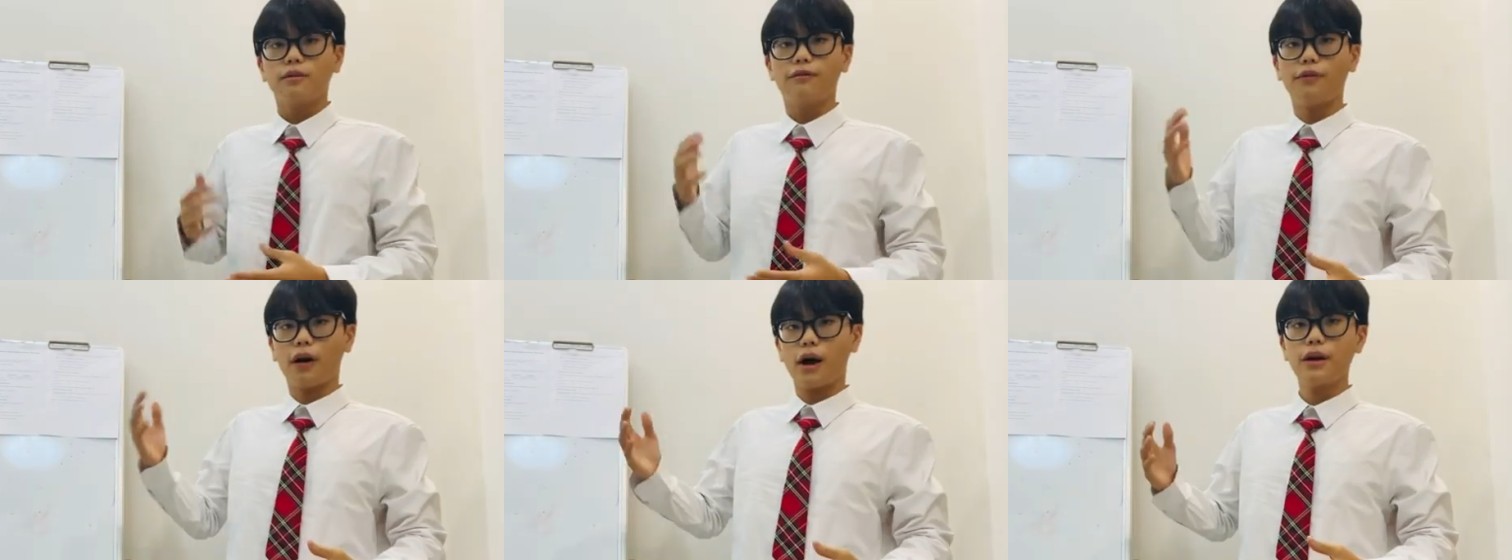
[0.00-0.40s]

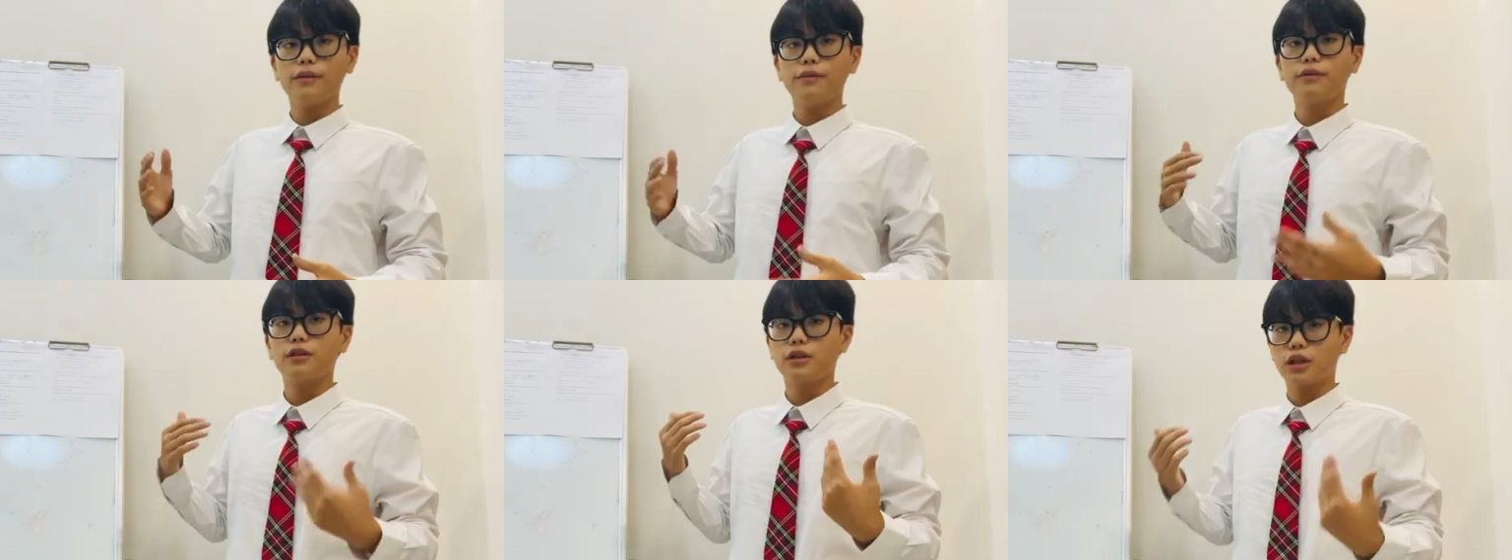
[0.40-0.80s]

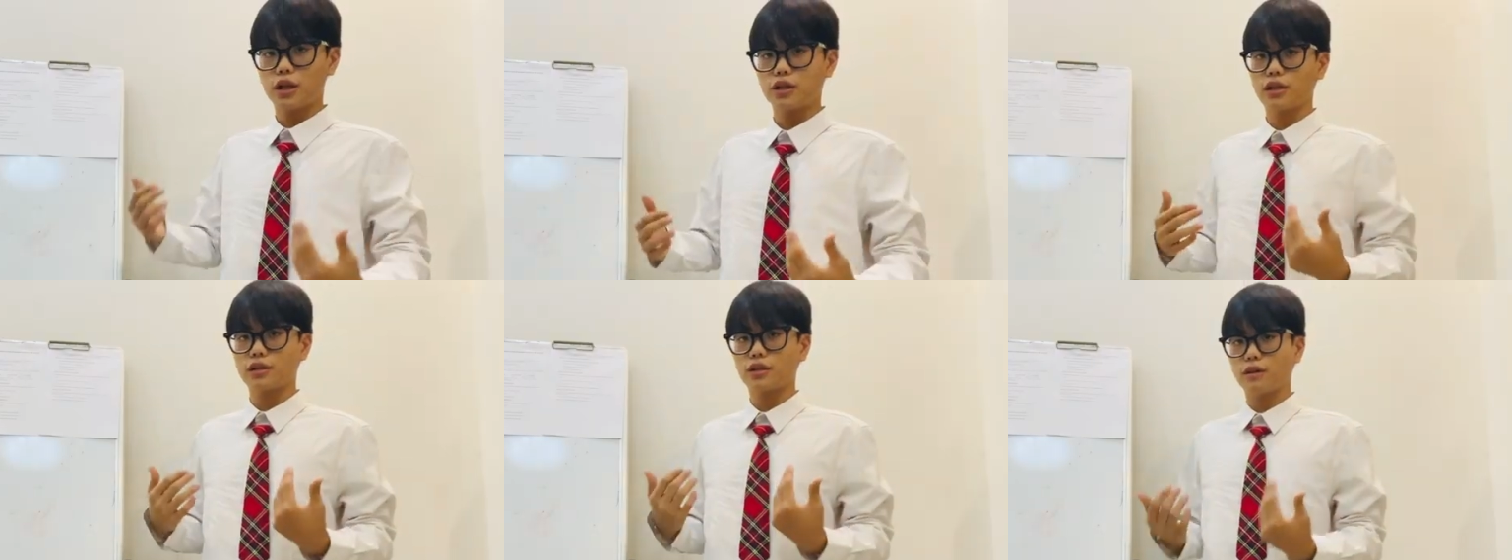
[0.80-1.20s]
5
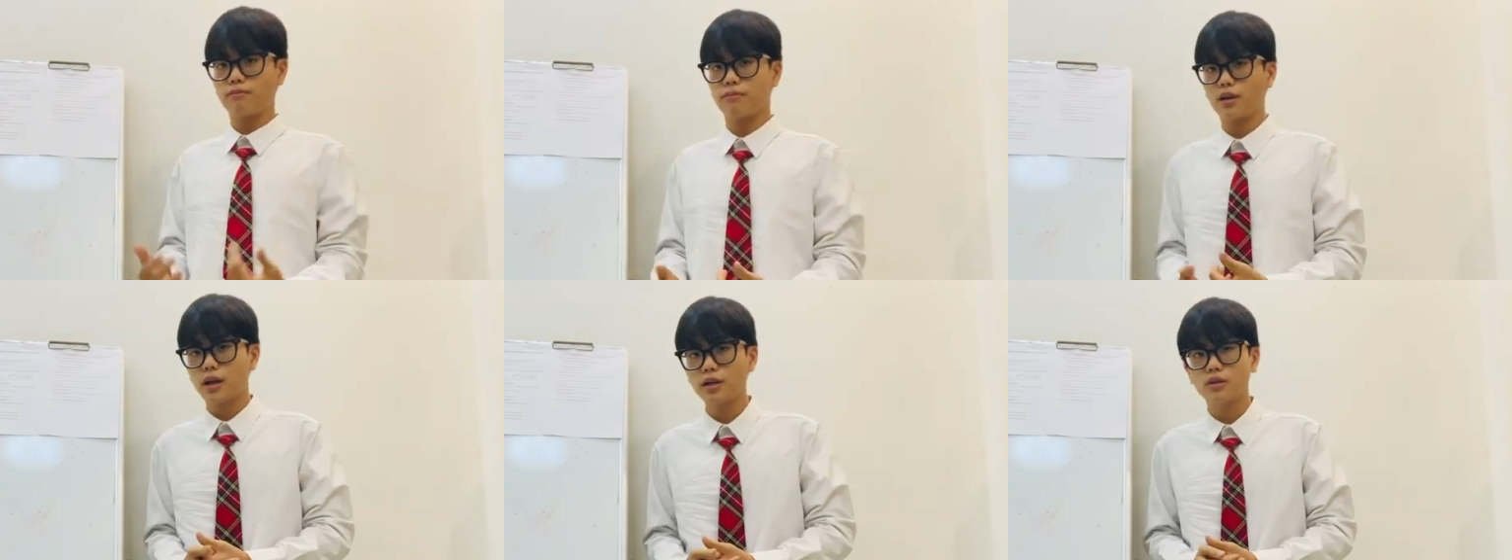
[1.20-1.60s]
changes in
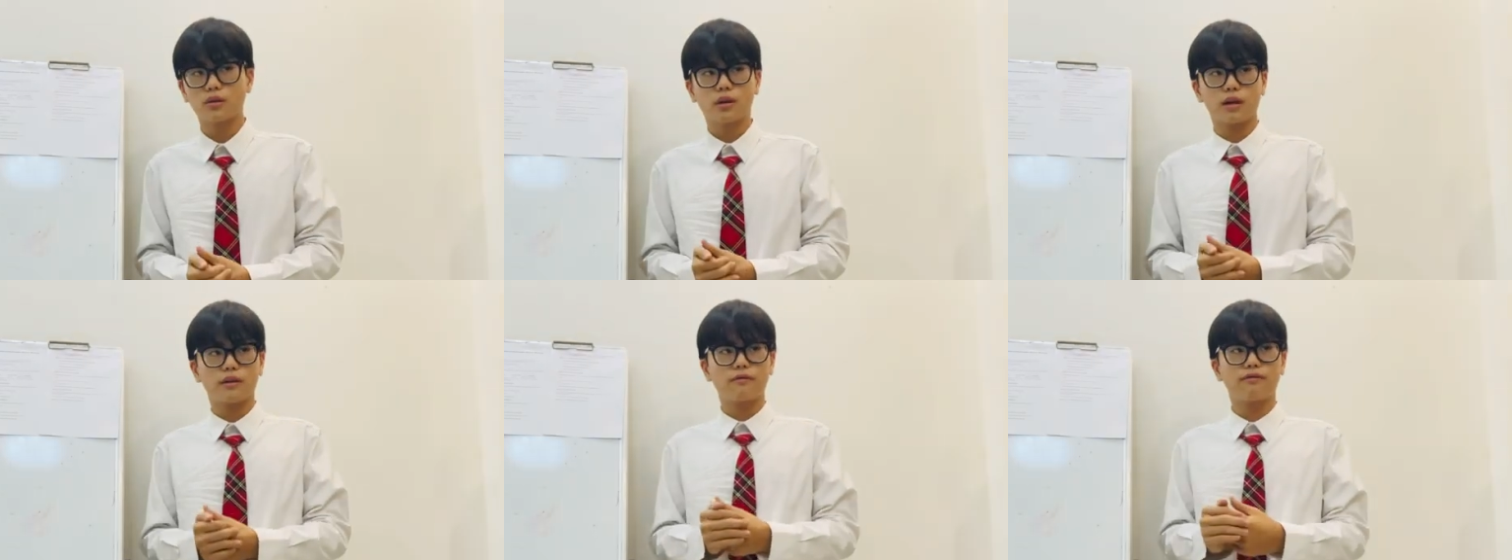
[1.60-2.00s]
price,
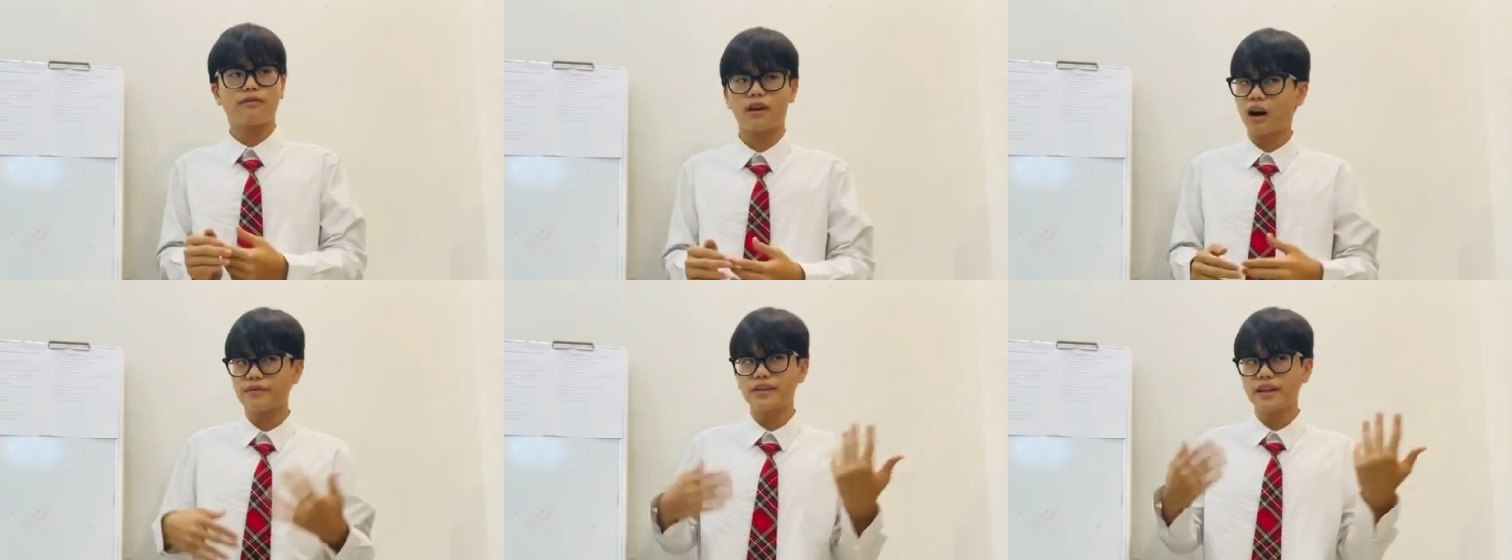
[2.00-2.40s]
or
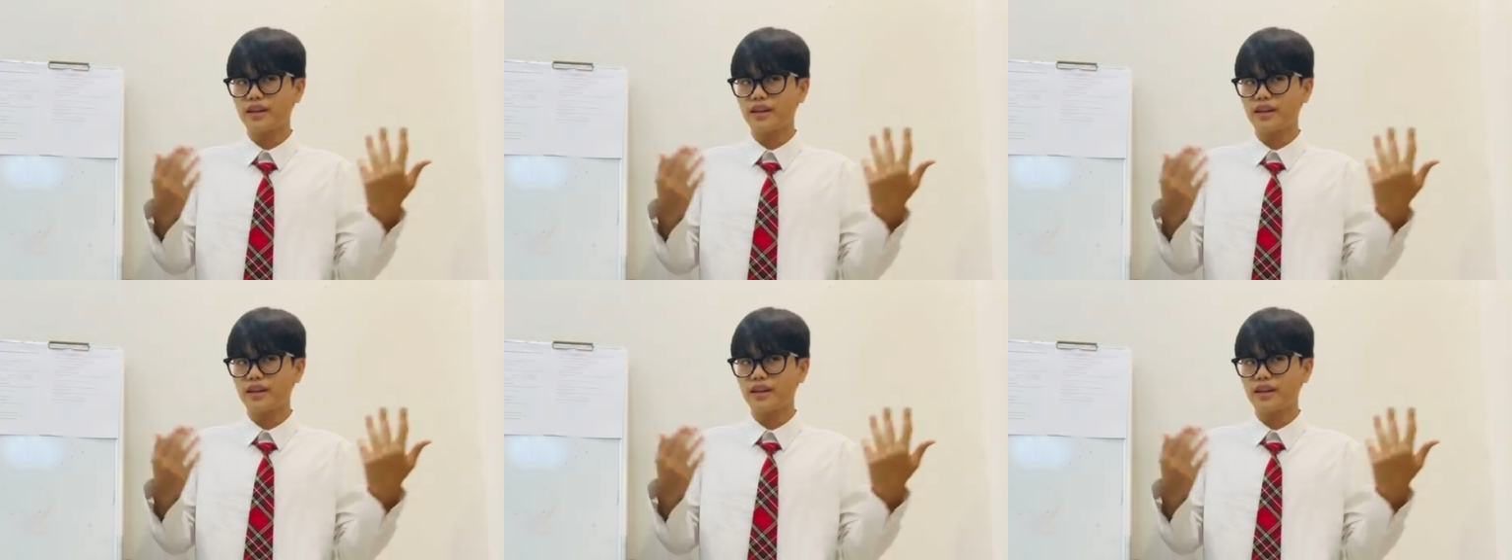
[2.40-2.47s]
5